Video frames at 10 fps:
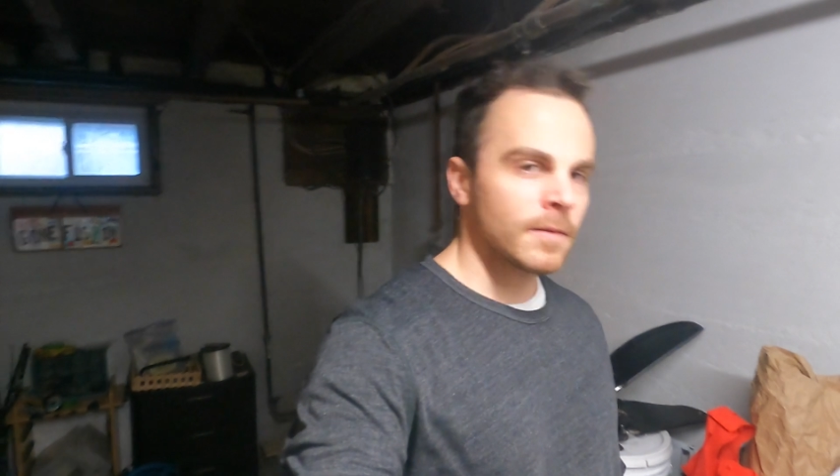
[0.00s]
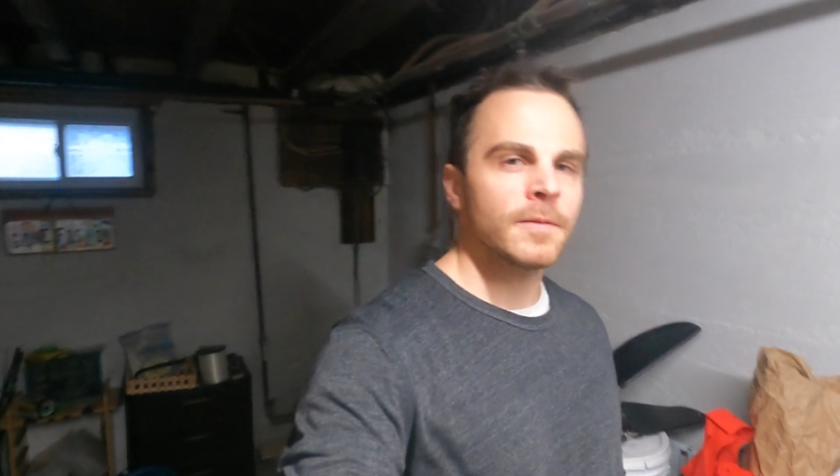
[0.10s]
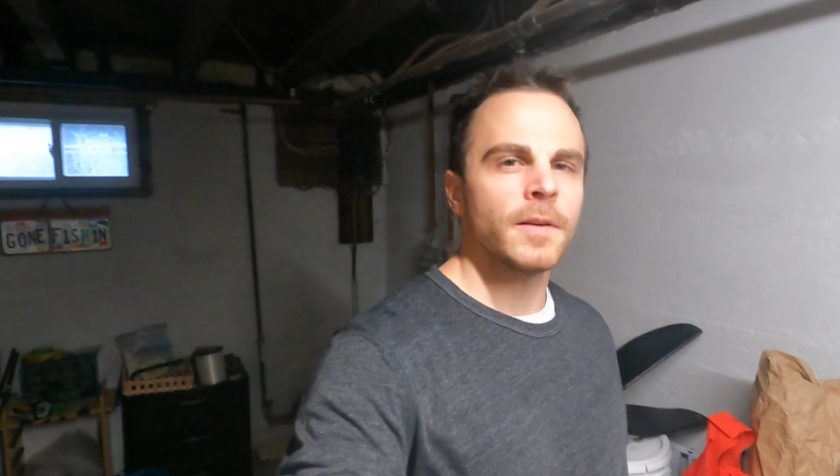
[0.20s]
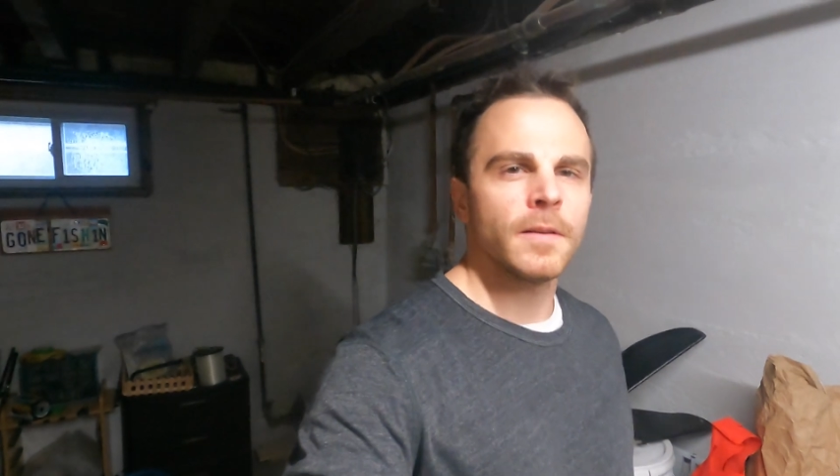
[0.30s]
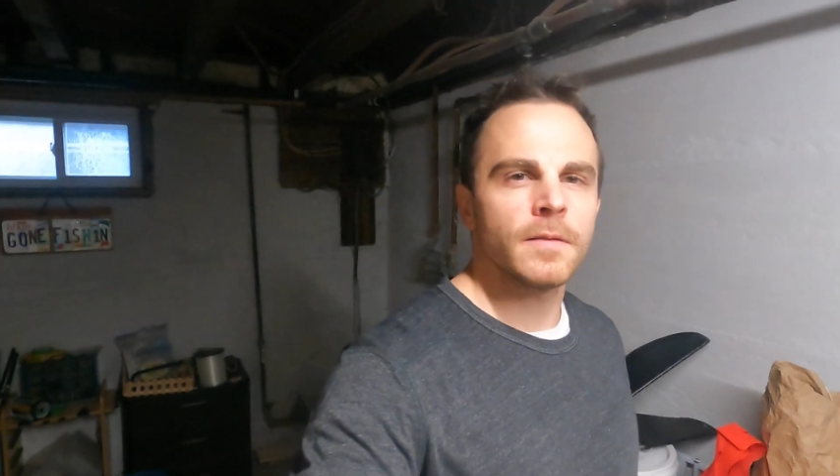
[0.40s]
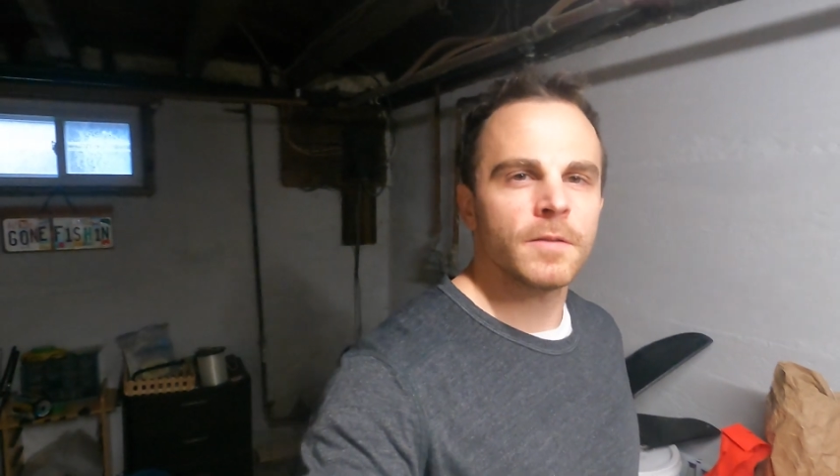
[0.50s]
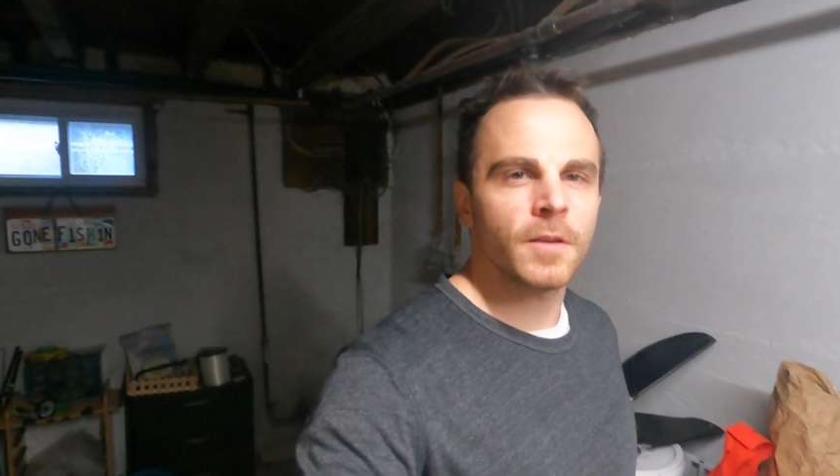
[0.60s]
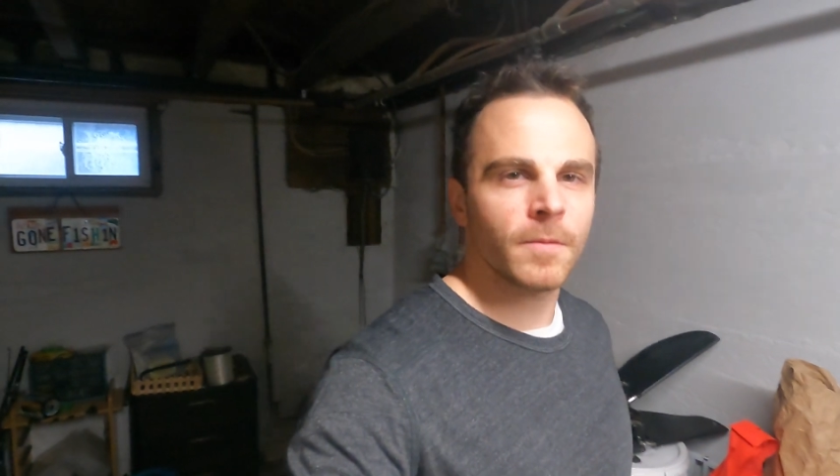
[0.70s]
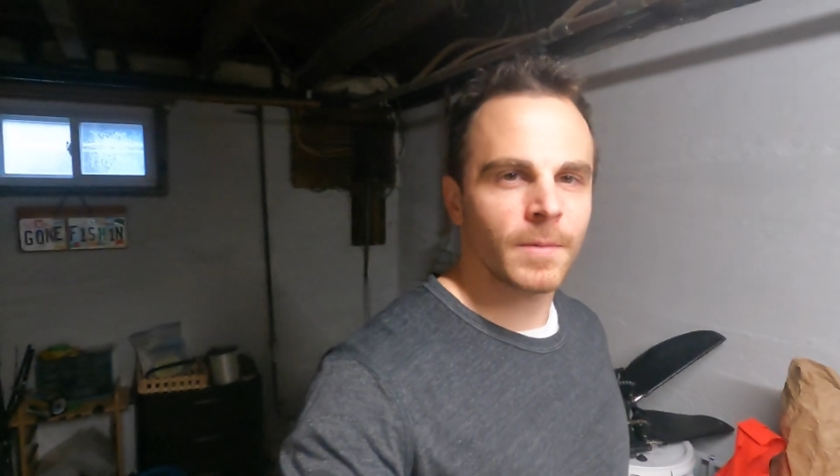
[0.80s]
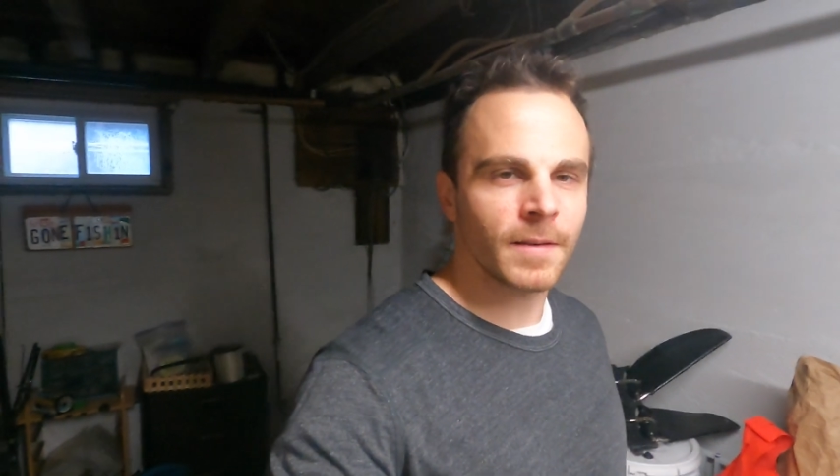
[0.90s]
ladies and
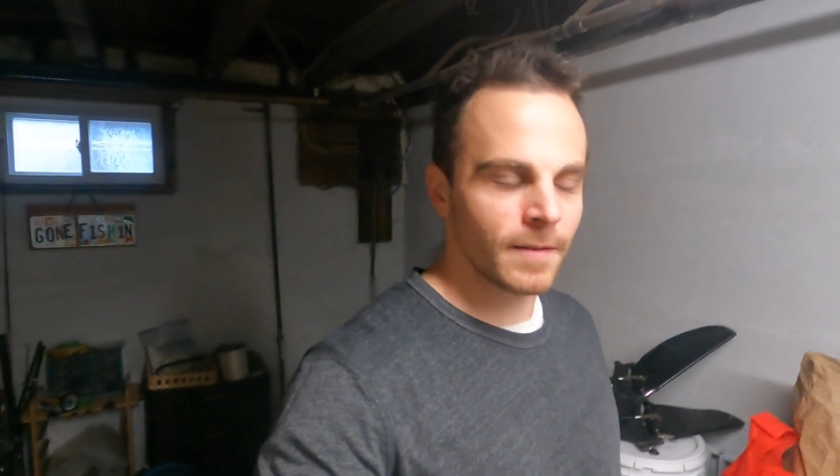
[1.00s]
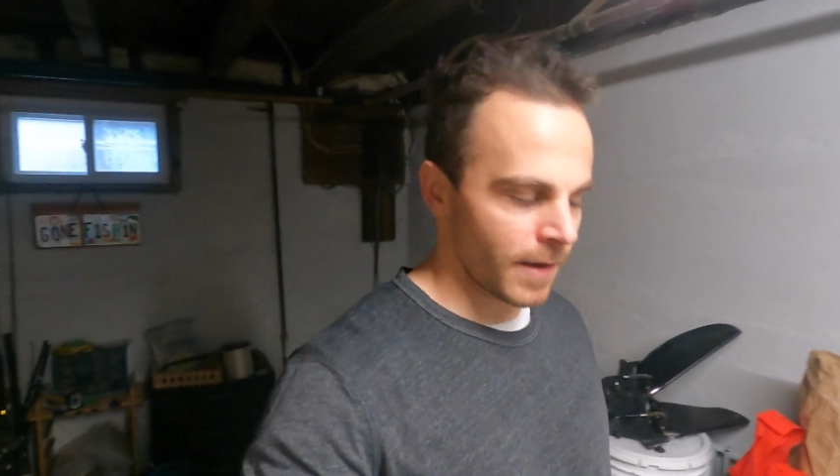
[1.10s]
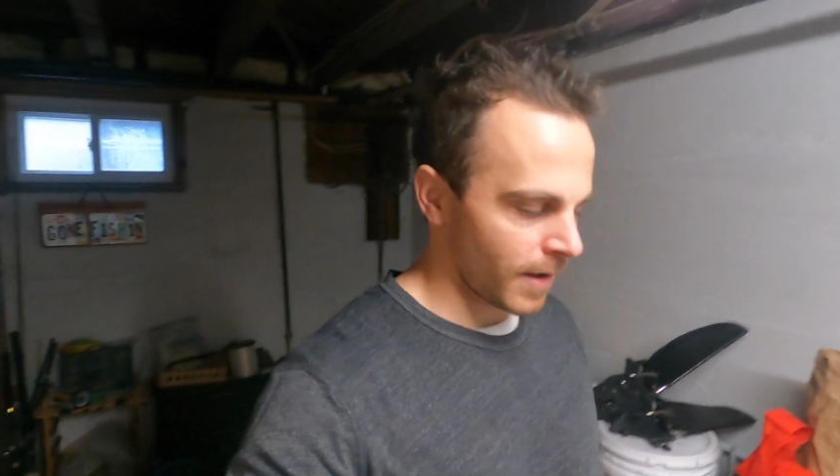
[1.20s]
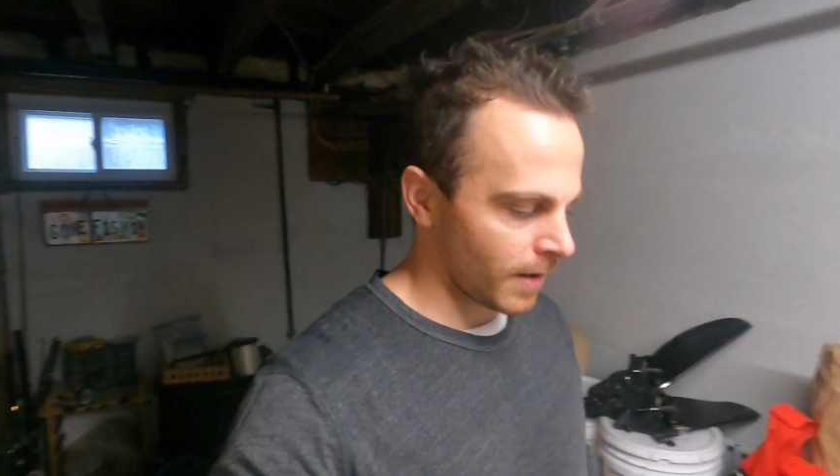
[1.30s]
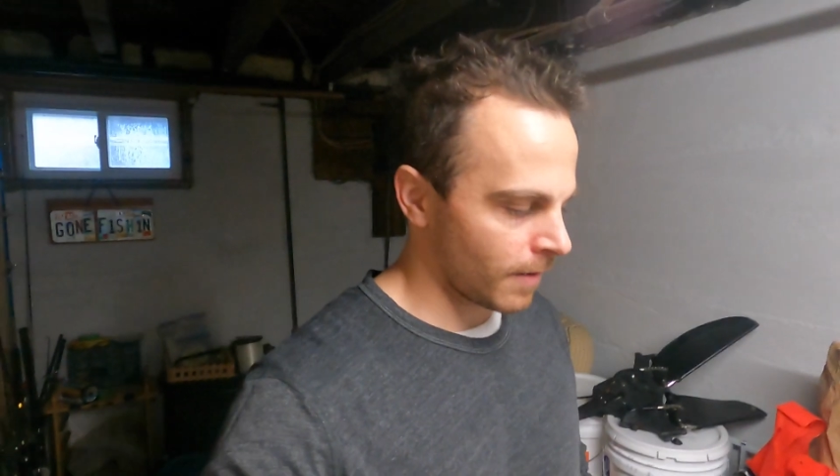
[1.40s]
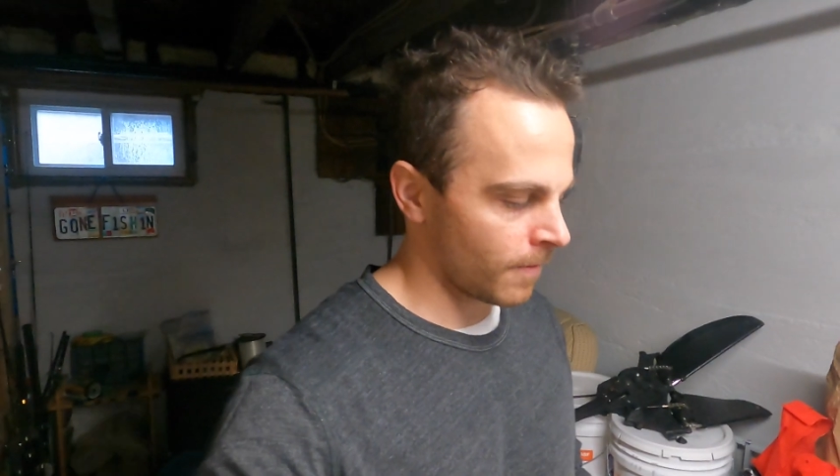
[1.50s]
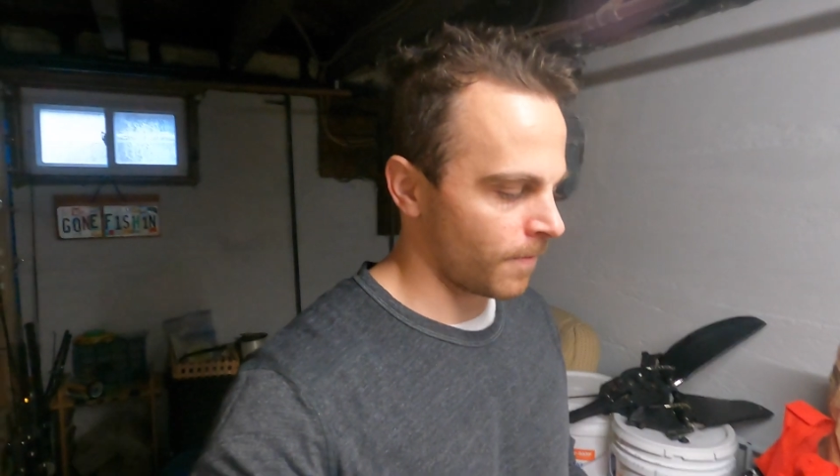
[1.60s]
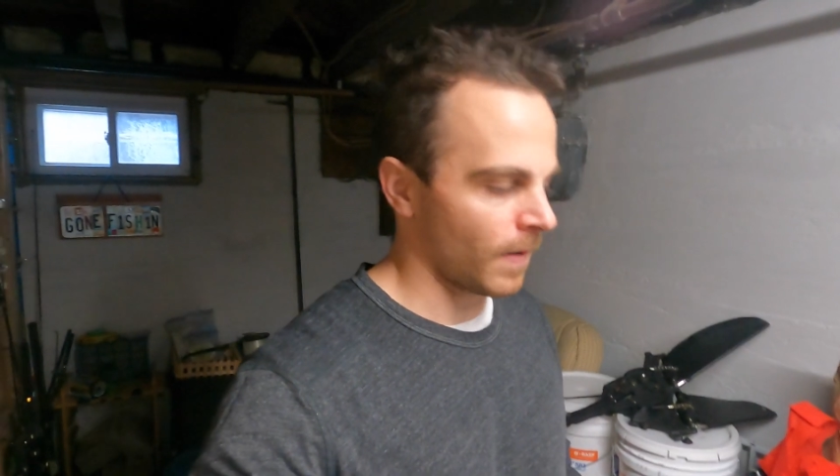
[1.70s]
gentlemen. Day